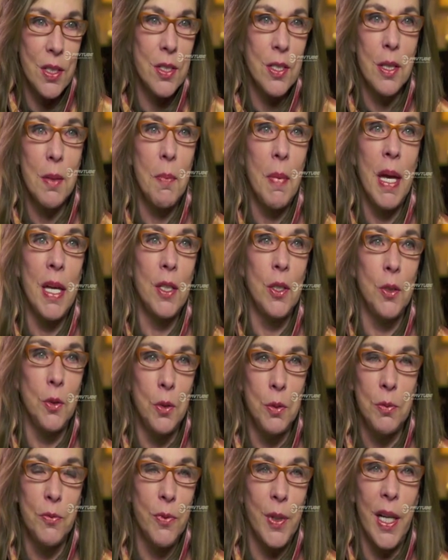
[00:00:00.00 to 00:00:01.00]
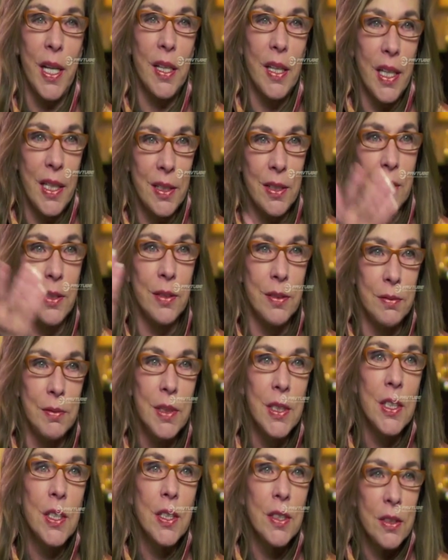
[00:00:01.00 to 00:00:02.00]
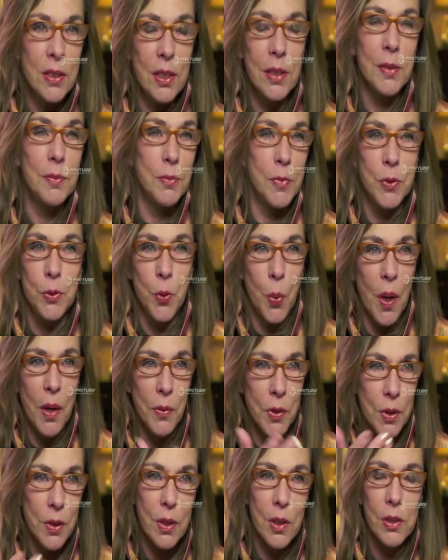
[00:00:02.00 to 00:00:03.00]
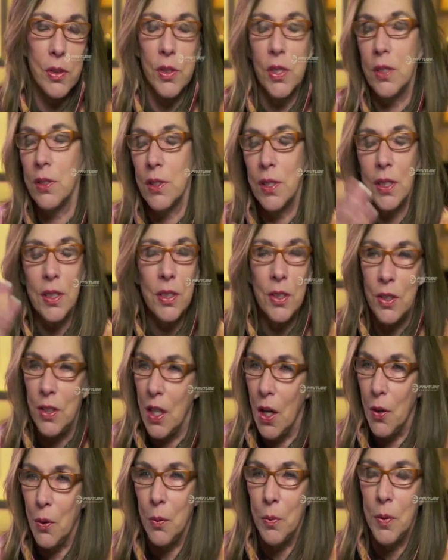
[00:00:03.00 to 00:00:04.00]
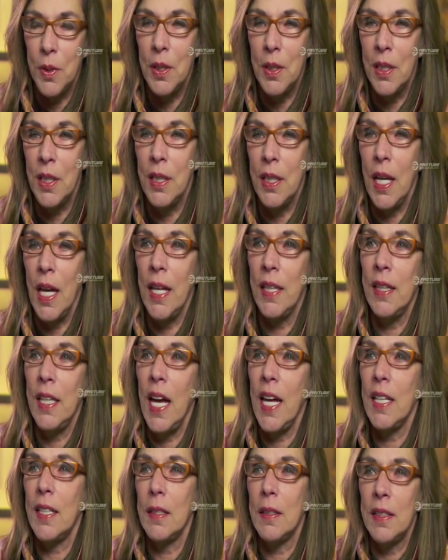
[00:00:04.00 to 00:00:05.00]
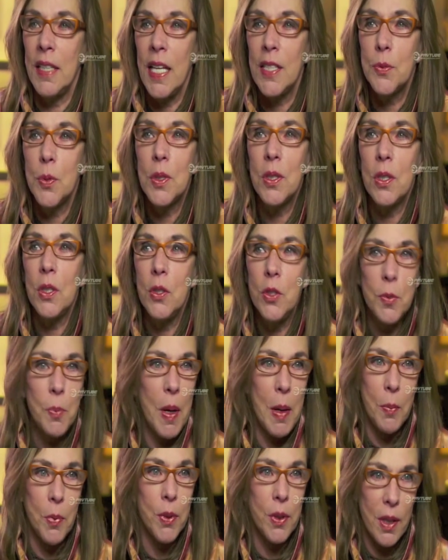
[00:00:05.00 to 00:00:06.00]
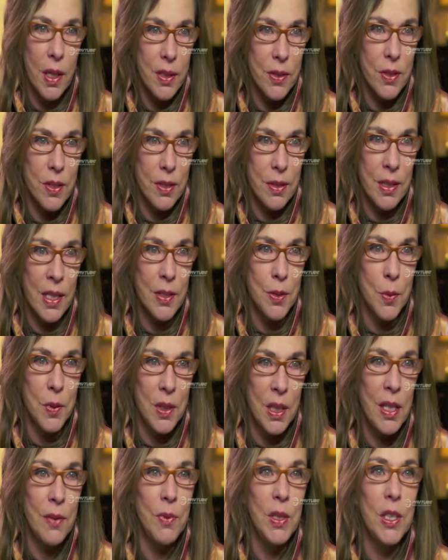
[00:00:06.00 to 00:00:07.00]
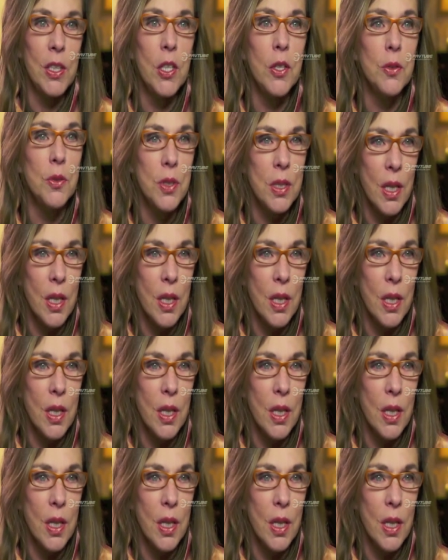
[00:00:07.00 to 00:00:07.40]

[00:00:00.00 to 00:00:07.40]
it's the men who violate the 12-year-olds. It's, you know, and that's what the newspaper does. That's what the evening news